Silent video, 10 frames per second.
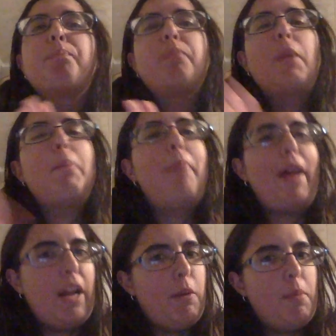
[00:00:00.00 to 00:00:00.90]
But
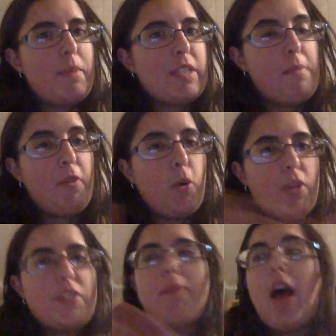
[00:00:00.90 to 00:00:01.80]
I will miss them, of
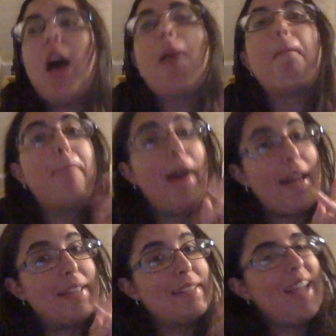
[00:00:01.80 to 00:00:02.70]
course. But
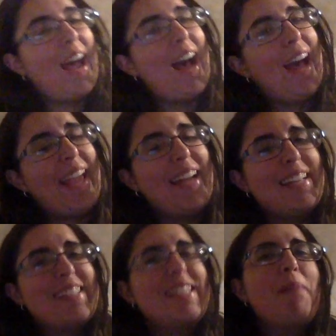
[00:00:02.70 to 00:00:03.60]
I
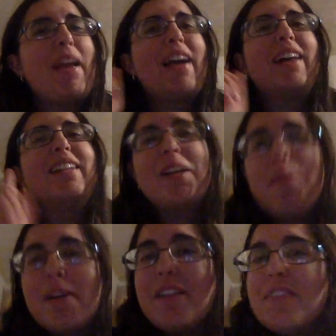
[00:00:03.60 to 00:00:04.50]
did make a little
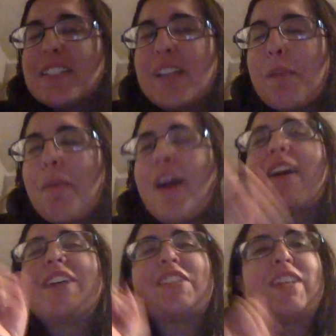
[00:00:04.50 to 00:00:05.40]
bit of listening
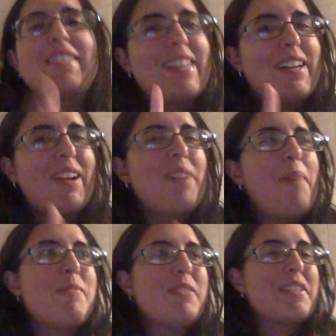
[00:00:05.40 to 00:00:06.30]
progress on Cinder by
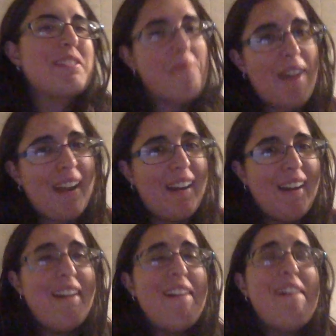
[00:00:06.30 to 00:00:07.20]
Marissa Meyer,
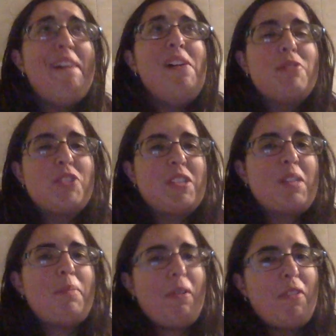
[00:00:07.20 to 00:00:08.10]
which is the
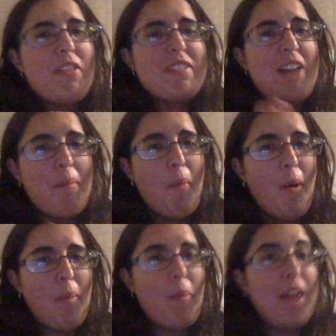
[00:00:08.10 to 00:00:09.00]
book for the Time Warp
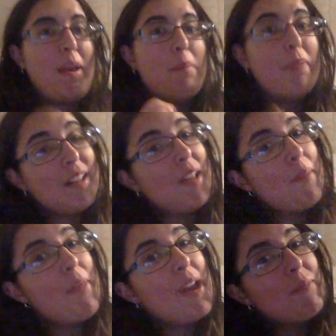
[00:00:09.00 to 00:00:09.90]
YA book club
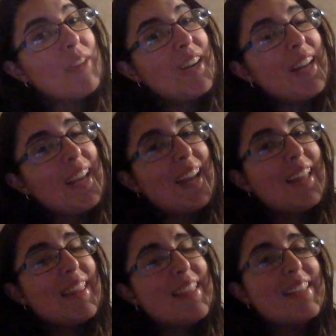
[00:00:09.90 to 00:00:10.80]
that I'm reading
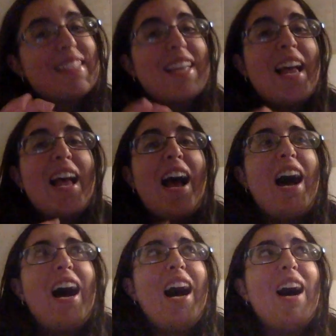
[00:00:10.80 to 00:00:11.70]
this
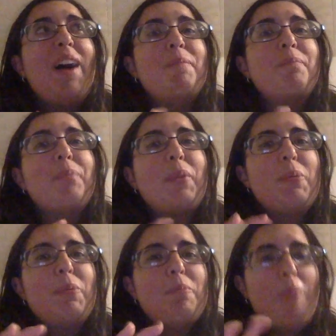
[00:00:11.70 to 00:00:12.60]

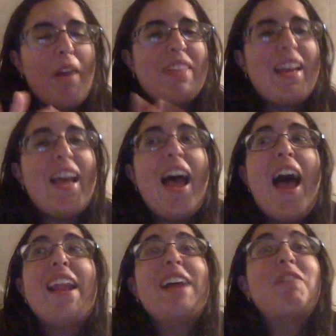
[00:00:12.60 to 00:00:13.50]
month.
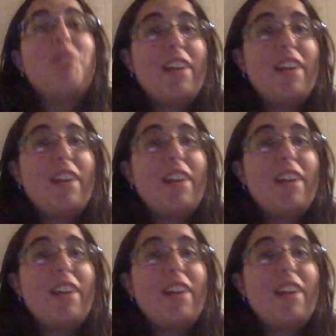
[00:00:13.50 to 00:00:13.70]
And